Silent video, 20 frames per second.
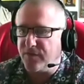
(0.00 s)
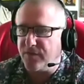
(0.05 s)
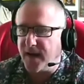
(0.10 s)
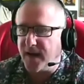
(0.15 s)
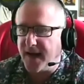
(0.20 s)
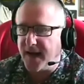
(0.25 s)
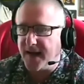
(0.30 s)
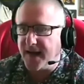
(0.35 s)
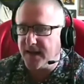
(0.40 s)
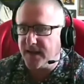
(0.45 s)

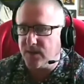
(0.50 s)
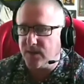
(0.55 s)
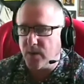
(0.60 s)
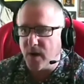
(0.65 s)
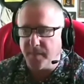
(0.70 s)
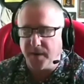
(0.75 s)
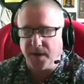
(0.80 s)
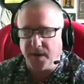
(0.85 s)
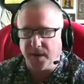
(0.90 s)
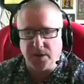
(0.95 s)
and Web
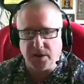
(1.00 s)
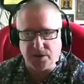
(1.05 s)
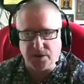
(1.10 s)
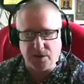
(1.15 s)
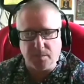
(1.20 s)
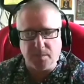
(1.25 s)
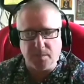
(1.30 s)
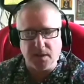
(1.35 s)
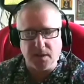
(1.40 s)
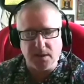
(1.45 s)

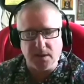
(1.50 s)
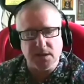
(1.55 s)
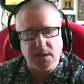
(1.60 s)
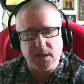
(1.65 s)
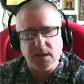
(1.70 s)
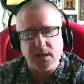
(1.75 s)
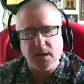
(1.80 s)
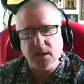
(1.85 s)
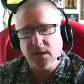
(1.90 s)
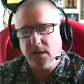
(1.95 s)
Accessibility.
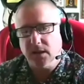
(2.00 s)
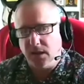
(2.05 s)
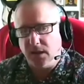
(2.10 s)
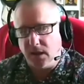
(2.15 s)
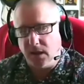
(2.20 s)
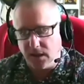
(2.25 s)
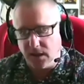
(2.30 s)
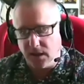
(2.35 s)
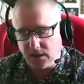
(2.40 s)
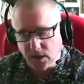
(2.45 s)

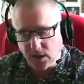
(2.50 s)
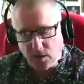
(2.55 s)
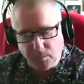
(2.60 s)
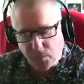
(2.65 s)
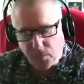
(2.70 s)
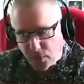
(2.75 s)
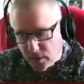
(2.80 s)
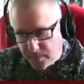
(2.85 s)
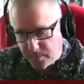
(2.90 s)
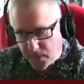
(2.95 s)
Don't
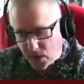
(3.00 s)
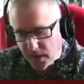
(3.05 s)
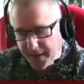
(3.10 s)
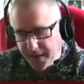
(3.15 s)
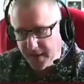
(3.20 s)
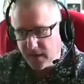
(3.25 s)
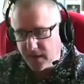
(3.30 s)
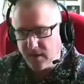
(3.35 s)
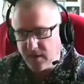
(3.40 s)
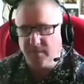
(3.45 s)
bother
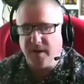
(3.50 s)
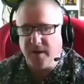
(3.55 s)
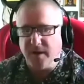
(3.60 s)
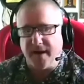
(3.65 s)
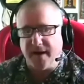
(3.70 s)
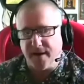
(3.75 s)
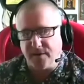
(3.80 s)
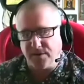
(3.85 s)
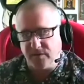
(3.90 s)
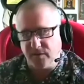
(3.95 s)
buying them, they're
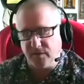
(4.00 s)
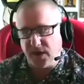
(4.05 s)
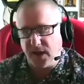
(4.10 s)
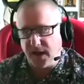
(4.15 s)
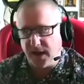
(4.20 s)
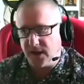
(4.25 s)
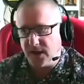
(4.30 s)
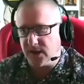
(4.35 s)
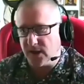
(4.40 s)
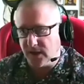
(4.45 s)
out of
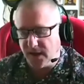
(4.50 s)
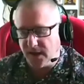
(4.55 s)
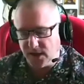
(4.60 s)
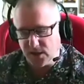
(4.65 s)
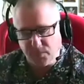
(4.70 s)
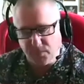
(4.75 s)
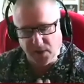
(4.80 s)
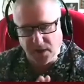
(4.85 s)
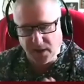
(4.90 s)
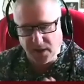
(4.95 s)
date and there's
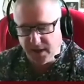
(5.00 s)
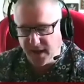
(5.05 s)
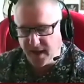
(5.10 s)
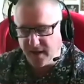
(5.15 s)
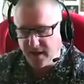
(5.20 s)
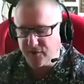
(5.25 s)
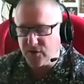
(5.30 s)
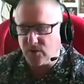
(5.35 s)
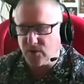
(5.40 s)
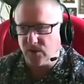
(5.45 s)

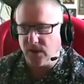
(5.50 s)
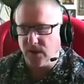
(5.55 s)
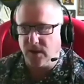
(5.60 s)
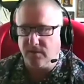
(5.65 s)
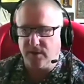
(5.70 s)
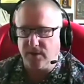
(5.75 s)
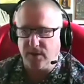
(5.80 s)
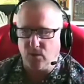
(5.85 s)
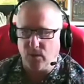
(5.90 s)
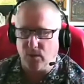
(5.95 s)
PDFs all
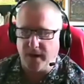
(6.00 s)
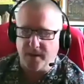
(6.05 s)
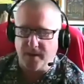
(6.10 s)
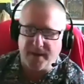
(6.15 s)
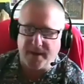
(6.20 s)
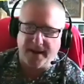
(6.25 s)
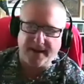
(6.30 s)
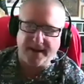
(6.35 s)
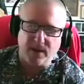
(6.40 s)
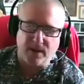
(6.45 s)
over the web
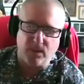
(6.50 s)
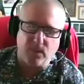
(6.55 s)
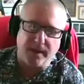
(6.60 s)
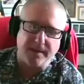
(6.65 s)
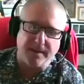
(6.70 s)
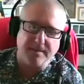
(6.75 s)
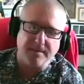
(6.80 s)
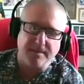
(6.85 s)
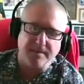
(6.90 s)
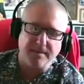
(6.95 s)
anyway.
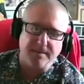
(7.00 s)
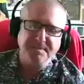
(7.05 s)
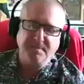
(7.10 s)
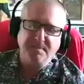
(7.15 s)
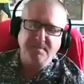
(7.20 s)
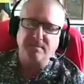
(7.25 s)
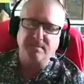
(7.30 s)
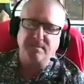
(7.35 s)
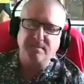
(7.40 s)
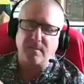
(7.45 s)

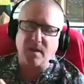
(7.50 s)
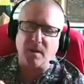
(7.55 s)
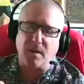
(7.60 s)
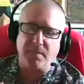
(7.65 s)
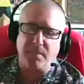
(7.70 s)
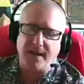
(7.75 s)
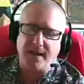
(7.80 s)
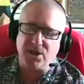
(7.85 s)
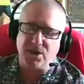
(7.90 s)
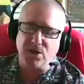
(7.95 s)
But
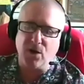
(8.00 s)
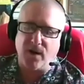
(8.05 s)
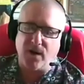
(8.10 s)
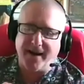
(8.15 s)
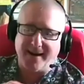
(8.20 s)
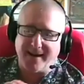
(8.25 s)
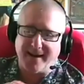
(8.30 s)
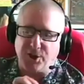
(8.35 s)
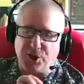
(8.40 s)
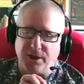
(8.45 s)
that's not
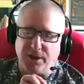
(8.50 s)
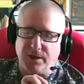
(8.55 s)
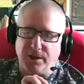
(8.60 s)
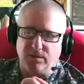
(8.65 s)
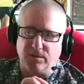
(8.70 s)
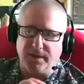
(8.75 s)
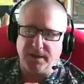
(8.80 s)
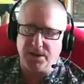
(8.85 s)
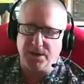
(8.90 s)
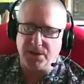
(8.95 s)
actually the
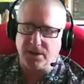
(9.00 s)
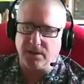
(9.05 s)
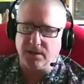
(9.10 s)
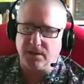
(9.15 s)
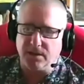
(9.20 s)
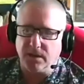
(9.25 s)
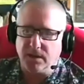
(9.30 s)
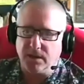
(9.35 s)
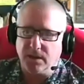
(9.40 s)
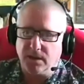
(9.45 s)
reason
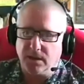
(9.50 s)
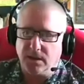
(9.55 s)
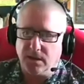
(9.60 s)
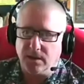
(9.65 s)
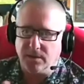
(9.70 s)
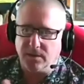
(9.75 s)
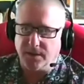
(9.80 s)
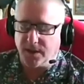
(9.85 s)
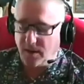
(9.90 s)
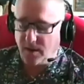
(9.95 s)

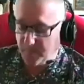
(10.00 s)
that I'm